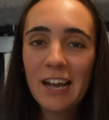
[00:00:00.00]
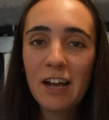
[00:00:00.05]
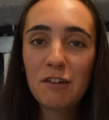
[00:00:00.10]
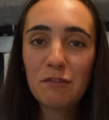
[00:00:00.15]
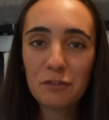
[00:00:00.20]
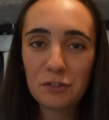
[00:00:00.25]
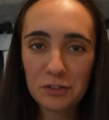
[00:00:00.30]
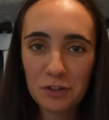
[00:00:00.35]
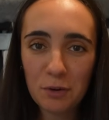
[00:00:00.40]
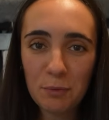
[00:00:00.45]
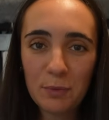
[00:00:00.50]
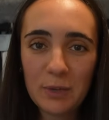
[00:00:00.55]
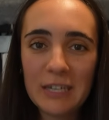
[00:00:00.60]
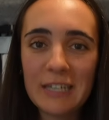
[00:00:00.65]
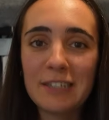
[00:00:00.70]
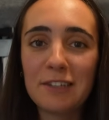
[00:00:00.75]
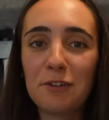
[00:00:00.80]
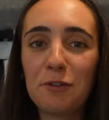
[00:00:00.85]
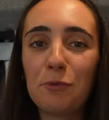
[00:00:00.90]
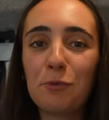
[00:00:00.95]
For some
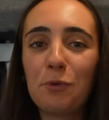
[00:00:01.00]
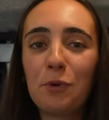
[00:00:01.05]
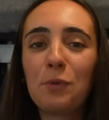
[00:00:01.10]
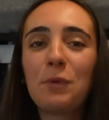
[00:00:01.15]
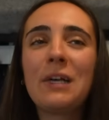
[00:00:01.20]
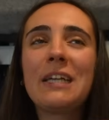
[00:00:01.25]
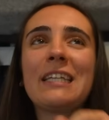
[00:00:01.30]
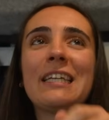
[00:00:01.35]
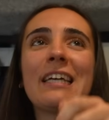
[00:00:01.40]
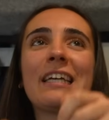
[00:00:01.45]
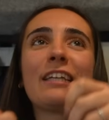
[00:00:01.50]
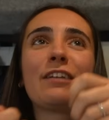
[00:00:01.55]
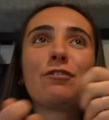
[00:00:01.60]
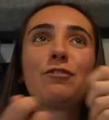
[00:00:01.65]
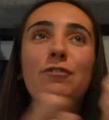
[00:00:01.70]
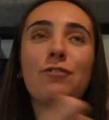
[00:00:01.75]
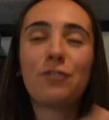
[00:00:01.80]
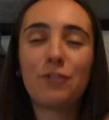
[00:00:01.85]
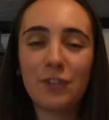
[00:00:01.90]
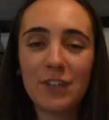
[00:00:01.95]
reason, when we take the
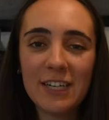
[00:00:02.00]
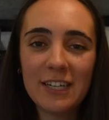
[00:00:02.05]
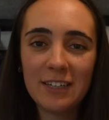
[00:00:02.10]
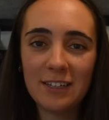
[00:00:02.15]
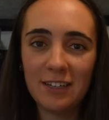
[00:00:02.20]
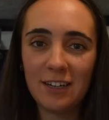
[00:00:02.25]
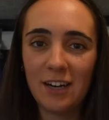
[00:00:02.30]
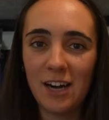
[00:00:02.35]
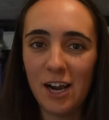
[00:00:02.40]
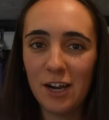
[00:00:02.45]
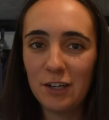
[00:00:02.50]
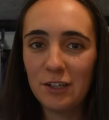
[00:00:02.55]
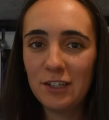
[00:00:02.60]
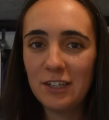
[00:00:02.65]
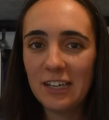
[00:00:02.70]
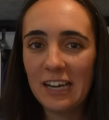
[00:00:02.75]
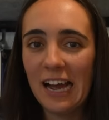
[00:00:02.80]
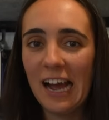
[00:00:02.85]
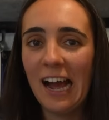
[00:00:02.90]
freezer out